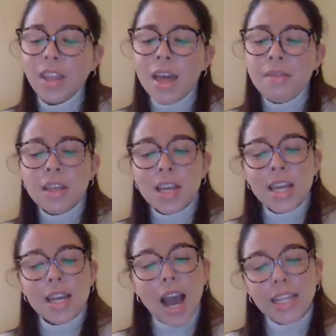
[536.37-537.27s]
And
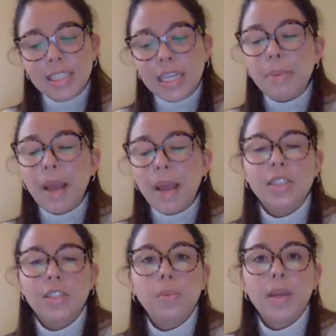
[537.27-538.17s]
the idea
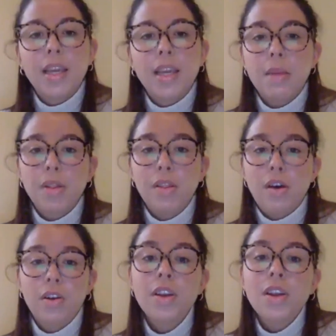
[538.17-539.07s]
behind Yoppie came
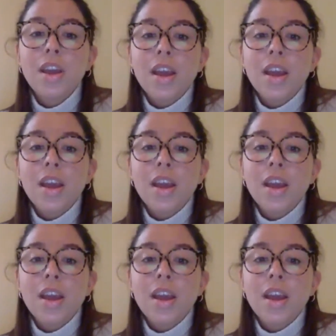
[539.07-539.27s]
along